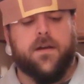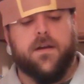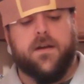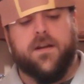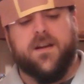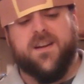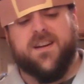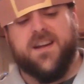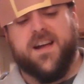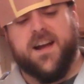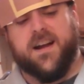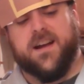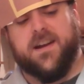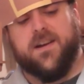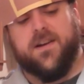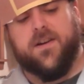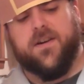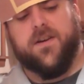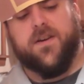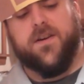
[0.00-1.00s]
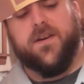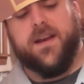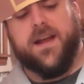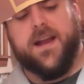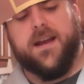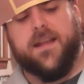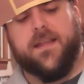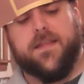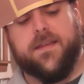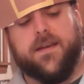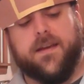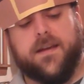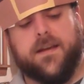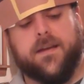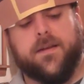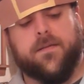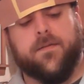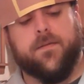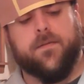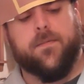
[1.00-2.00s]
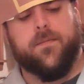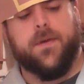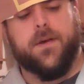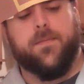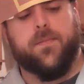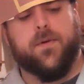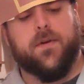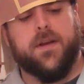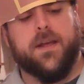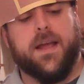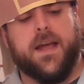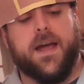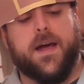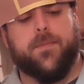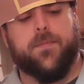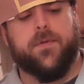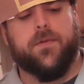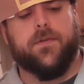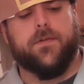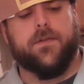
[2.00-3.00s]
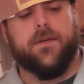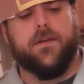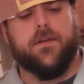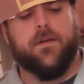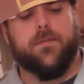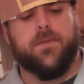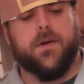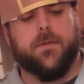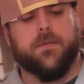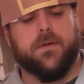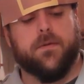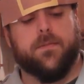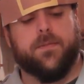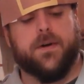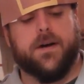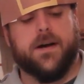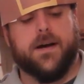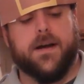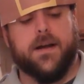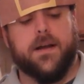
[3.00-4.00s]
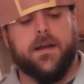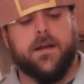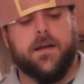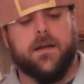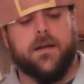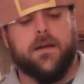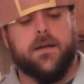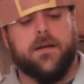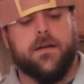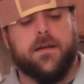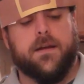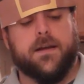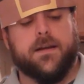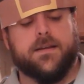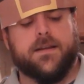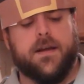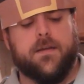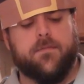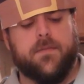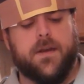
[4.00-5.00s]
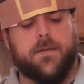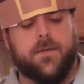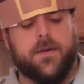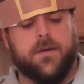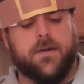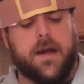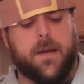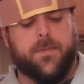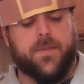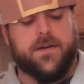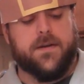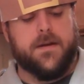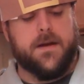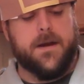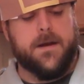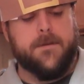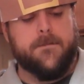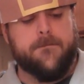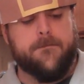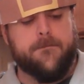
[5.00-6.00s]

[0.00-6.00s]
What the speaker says: You're not going to hurt anything by putting apples in your pumpkin pie. Except maybe your appetite.